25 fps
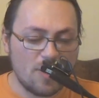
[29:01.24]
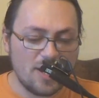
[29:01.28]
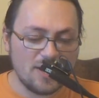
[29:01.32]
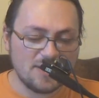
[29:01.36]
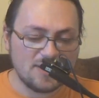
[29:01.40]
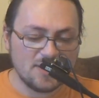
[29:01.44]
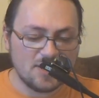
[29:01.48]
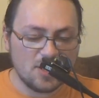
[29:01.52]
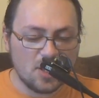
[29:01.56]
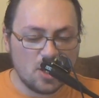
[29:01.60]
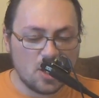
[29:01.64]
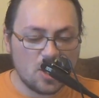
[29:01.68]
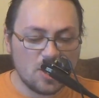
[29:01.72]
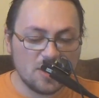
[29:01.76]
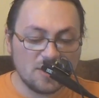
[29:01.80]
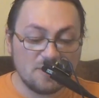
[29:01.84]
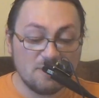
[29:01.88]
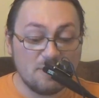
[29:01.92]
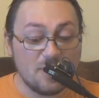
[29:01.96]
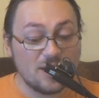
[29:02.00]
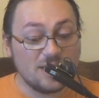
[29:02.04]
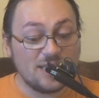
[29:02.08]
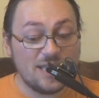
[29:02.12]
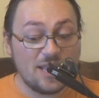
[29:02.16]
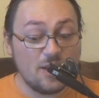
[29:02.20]
quite a
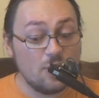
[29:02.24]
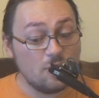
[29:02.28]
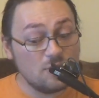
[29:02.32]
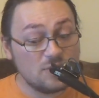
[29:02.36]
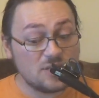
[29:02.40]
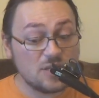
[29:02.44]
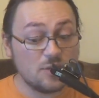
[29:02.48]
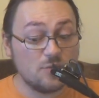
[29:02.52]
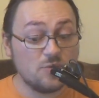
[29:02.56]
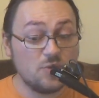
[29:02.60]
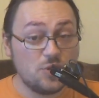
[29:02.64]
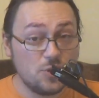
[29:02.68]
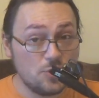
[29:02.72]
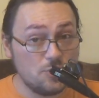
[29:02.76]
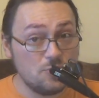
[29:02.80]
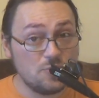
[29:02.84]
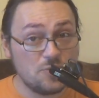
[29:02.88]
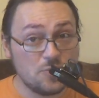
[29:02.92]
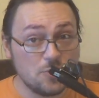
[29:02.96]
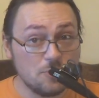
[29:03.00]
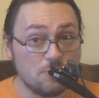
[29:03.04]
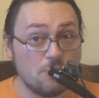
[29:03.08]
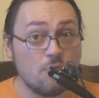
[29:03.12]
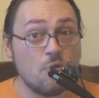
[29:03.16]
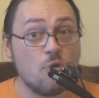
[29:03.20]
lot, but they also
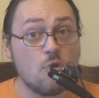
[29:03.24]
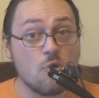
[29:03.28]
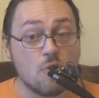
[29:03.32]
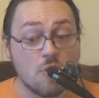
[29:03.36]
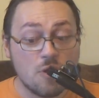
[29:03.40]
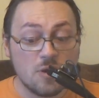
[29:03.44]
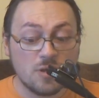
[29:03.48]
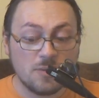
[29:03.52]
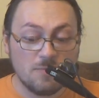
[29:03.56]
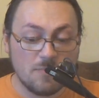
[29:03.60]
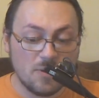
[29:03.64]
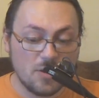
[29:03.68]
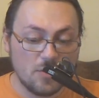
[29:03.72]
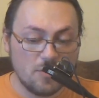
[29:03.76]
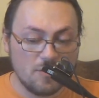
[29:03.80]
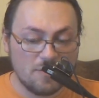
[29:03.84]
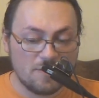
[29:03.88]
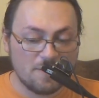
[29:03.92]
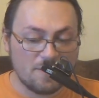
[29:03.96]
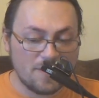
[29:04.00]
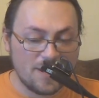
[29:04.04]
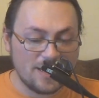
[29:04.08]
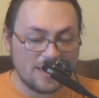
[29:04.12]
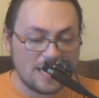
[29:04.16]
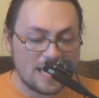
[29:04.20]
do support,
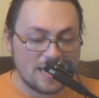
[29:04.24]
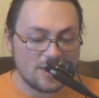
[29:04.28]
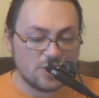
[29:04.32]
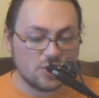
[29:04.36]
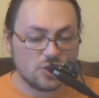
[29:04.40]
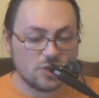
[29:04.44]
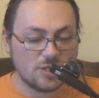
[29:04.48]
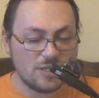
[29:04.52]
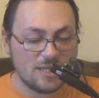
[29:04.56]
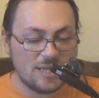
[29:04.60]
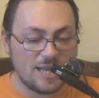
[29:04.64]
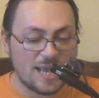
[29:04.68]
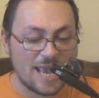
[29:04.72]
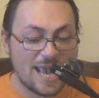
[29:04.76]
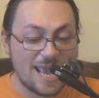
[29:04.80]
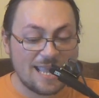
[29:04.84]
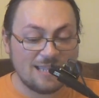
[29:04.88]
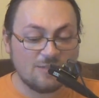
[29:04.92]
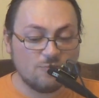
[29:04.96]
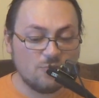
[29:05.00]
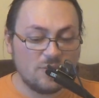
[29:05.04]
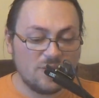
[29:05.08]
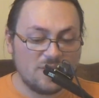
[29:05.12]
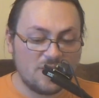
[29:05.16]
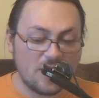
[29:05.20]
both financially
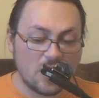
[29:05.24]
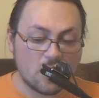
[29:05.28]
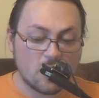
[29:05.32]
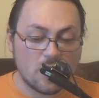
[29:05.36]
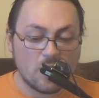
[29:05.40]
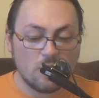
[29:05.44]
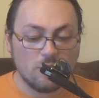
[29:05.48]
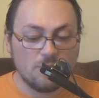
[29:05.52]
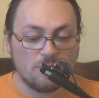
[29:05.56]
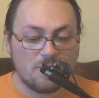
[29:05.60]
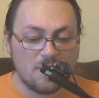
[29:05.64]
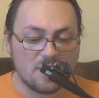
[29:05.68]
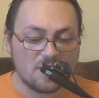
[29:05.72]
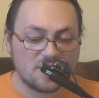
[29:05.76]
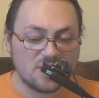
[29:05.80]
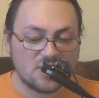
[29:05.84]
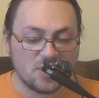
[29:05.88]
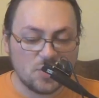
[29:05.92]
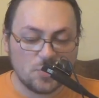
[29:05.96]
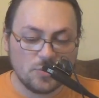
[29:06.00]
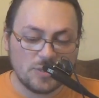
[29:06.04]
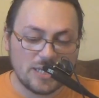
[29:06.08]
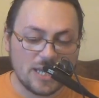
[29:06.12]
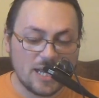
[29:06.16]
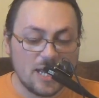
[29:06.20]
and with their own
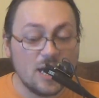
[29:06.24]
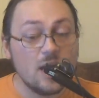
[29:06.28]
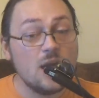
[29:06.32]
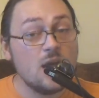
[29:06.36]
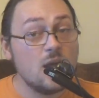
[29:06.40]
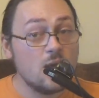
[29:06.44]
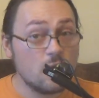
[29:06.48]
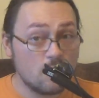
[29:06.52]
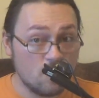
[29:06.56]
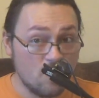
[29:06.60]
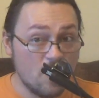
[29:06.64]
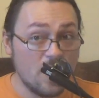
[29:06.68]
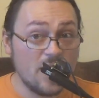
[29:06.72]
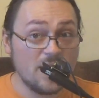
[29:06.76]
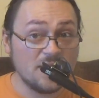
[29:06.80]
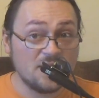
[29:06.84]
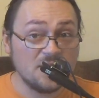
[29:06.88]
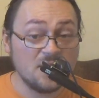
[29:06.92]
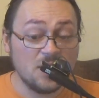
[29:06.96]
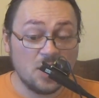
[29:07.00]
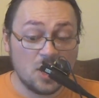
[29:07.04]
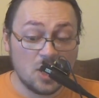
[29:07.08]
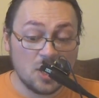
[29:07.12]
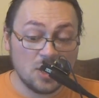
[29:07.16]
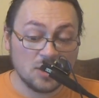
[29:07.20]
persona,
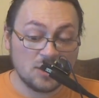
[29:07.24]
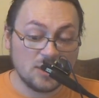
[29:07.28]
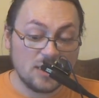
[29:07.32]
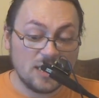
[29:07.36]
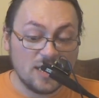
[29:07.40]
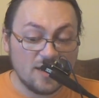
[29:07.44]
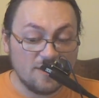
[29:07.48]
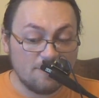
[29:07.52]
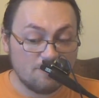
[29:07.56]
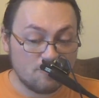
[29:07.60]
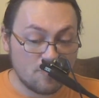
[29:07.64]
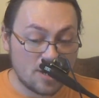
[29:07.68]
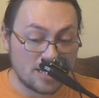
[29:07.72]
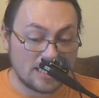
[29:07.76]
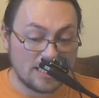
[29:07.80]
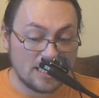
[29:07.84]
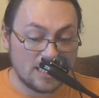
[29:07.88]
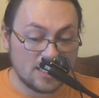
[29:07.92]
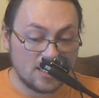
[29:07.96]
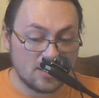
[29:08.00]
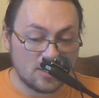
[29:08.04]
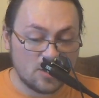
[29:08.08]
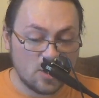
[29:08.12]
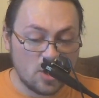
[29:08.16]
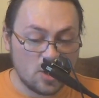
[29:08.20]
quite a lot of
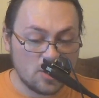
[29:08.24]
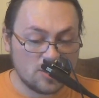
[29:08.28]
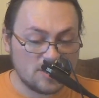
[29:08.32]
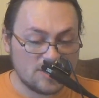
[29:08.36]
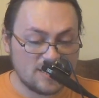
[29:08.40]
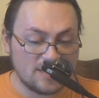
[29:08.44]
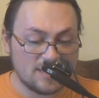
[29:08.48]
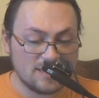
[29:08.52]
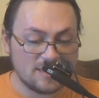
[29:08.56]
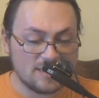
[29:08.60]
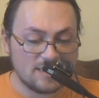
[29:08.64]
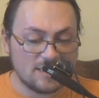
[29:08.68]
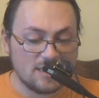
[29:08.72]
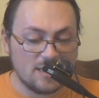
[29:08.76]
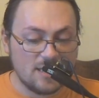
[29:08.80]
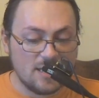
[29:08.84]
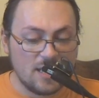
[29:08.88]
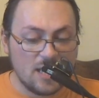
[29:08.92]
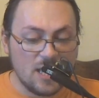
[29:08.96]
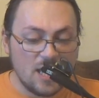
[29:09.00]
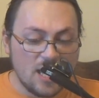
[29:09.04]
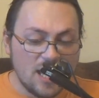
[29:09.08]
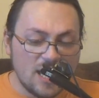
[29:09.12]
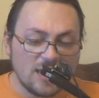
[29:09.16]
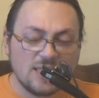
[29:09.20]
practical causes.
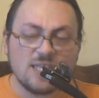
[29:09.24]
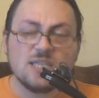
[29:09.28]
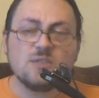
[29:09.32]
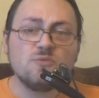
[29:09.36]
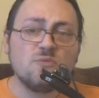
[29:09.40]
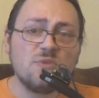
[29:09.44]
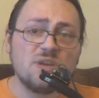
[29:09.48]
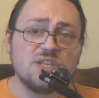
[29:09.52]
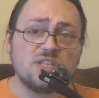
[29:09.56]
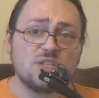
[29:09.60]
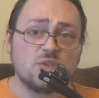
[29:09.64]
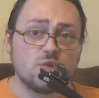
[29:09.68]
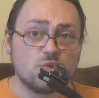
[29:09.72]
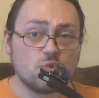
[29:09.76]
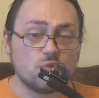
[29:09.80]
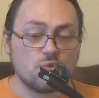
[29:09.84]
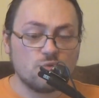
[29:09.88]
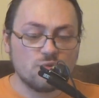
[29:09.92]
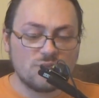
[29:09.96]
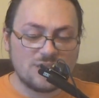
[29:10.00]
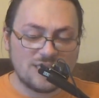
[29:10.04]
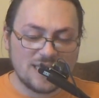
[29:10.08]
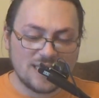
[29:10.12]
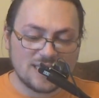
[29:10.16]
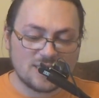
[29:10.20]
And this was
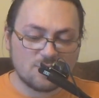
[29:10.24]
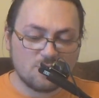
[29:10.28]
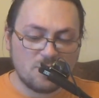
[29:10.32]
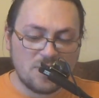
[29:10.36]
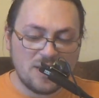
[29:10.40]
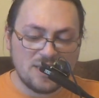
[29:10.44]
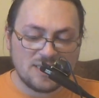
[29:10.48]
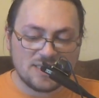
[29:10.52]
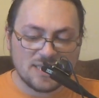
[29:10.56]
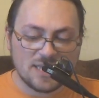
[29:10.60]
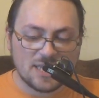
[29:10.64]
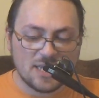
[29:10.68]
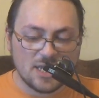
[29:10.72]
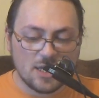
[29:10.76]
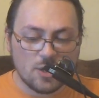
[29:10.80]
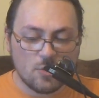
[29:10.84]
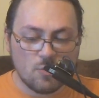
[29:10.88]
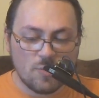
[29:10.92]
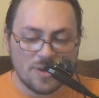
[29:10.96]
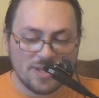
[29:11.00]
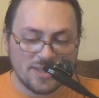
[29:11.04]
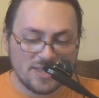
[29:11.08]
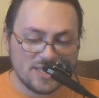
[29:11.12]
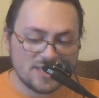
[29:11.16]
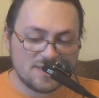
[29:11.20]
true 6 weeks
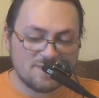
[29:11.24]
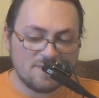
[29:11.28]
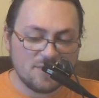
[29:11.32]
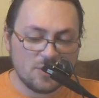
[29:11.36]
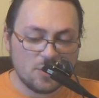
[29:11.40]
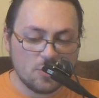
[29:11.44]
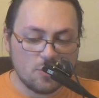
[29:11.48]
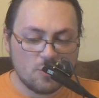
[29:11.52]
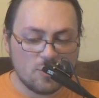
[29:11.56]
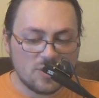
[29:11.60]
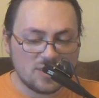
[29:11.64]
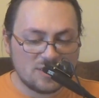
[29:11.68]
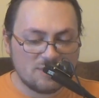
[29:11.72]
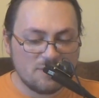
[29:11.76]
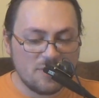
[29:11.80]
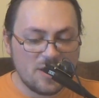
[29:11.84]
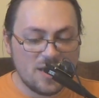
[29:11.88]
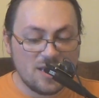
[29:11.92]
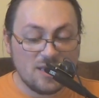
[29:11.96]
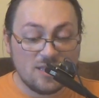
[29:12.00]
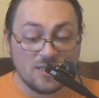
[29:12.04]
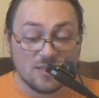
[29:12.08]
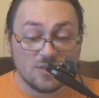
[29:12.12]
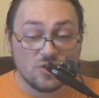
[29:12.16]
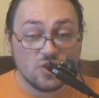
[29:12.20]
ago when this video was
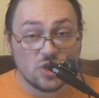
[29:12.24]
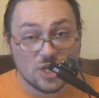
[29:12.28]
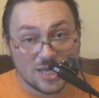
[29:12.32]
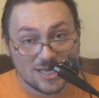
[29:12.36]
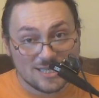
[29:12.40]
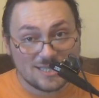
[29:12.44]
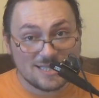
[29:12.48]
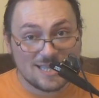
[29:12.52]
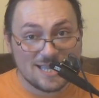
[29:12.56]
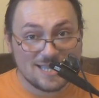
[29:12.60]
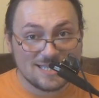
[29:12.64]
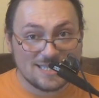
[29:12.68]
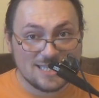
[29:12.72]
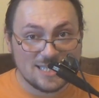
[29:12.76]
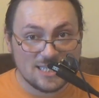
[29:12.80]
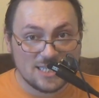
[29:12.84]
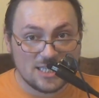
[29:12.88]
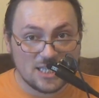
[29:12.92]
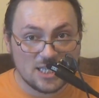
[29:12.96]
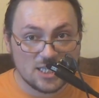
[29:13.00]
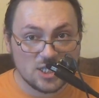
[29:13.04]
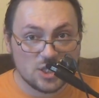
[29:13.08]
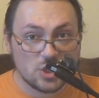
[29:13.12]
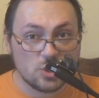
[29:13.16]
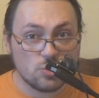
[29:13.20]
made, just as
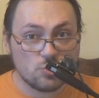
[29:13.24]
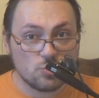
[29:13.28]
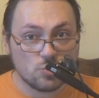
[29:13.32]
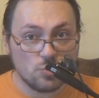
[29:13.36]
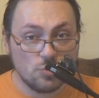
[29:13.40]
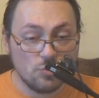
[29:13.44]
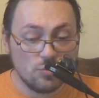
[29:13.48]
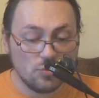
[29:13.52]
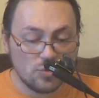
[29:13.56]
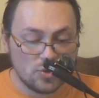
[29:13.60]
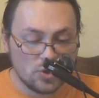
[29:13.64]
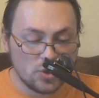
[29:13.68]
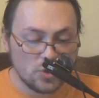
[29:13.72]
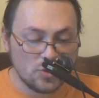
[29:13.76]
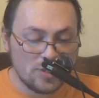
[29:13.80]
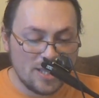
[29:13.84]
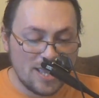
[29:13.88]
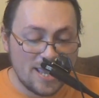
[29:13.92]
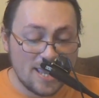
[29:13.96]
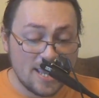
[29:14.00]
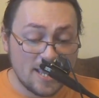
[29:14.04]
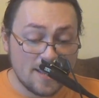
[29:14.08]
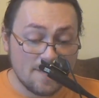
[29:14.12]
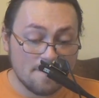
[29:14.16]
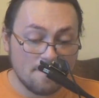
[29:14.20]
it is true
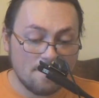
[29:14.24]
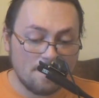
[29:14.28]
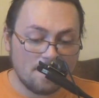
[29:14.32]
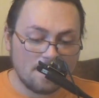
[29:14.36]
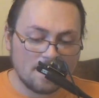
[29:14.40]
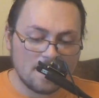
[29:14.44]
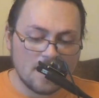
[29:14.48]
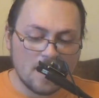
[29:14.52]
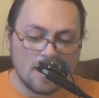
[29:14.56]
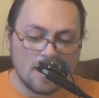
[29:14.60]
today.